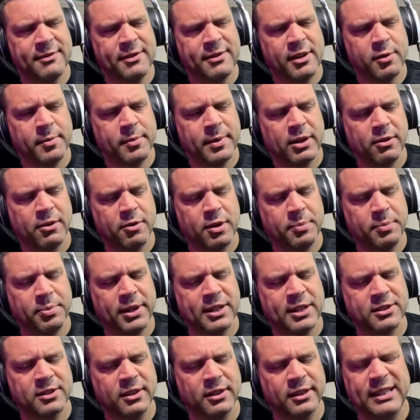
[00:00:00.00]
been able to replace
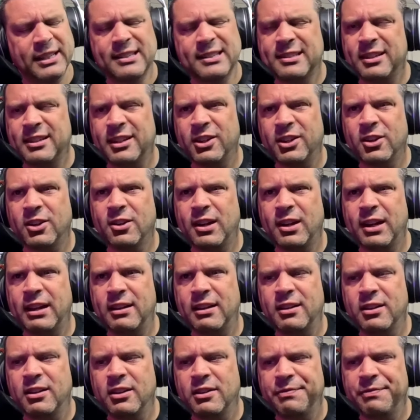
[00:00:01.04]
the lead singer and,
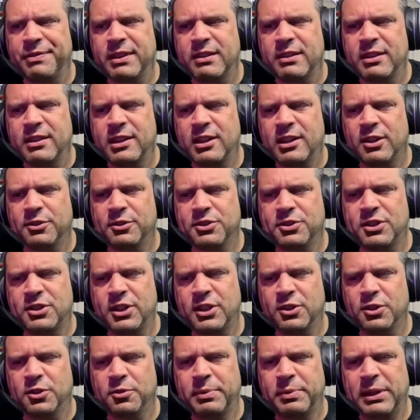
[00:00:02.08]
you know,
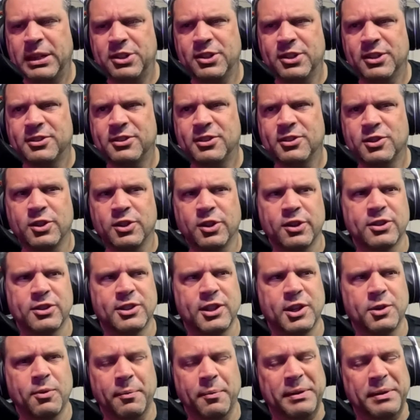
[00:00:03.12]
still be just as good as they
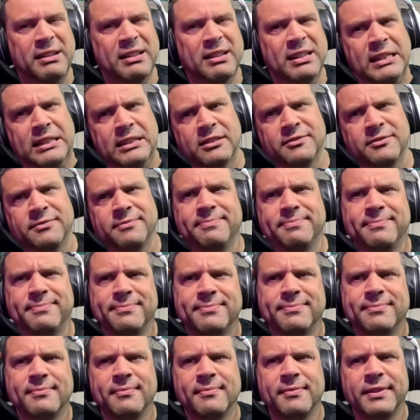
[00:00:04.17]
were. I mean,
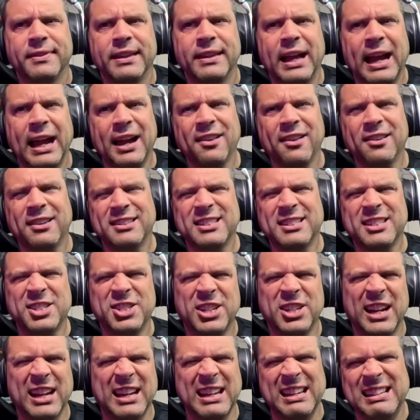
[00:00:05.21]
Alice in
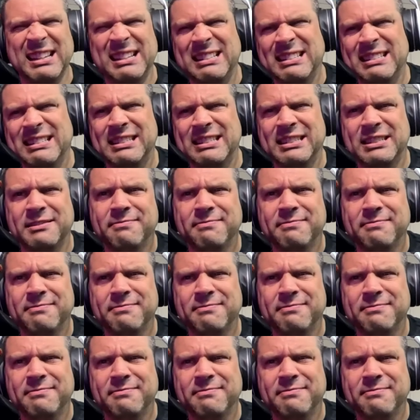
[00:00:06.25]
Chains.